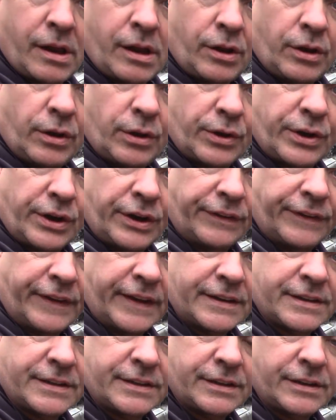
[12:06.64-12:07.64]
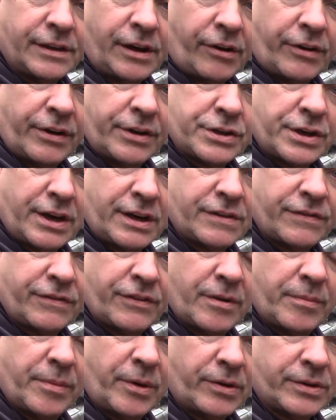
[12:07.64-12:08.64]
look at this, or a
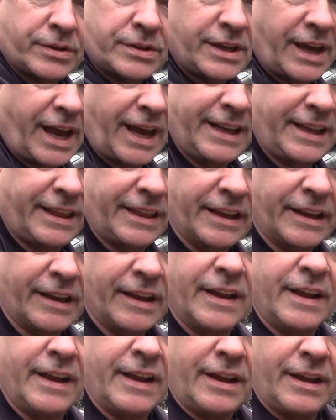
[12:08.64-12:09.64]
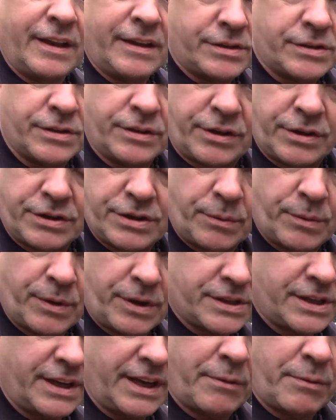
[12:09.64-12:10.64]
transfer box, anything. So, because it
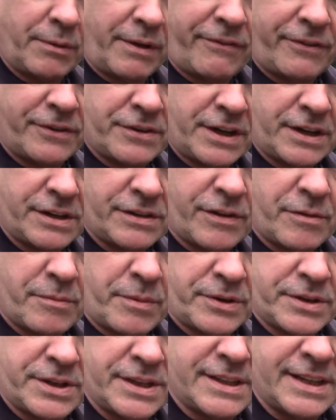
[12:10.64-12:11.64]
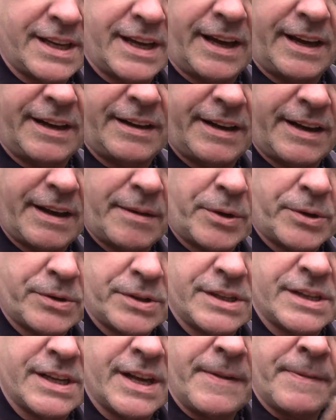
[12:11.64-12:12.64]
works equally for transfer boxes and
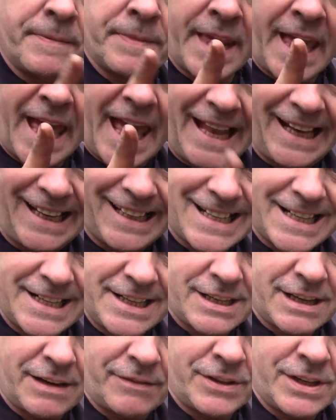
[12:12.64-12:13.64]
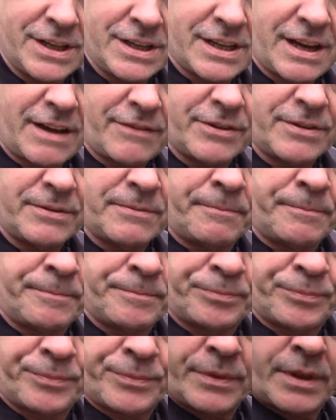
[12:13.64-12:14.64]
gearboxes, LT77
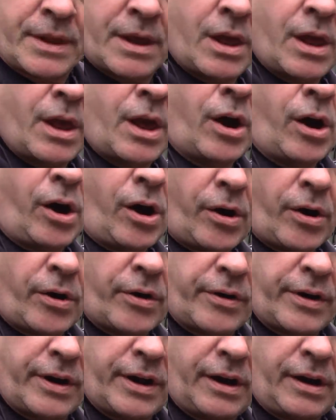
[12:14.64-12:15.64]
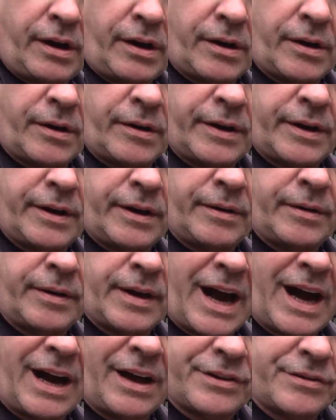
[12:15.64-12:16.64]
or
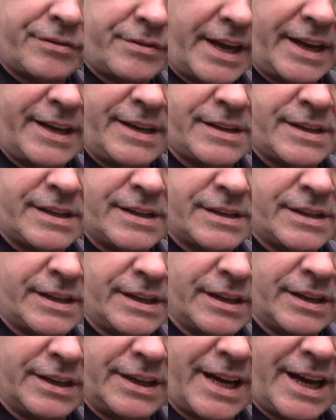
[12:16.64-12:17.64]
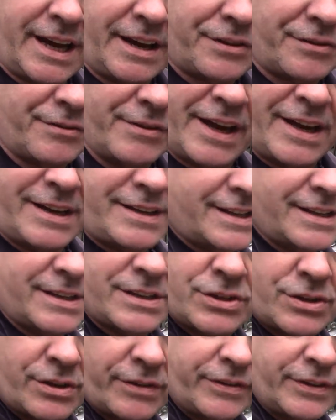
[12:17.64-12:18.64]
R380s. The early R380s
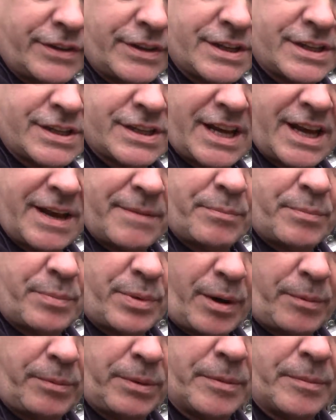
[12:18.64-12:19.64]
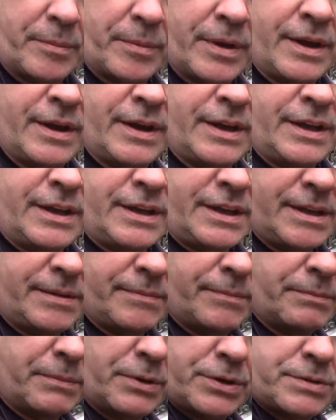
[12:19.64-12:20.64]
suffered the same problem. You
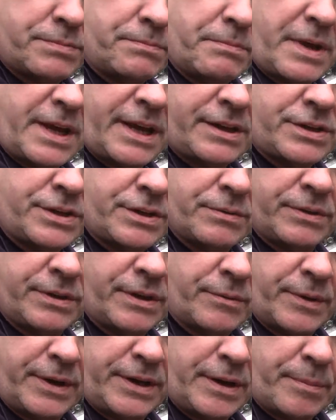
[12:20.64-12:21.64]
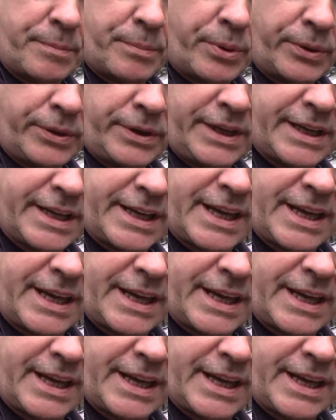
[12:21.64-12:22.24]
must make sure that when you put your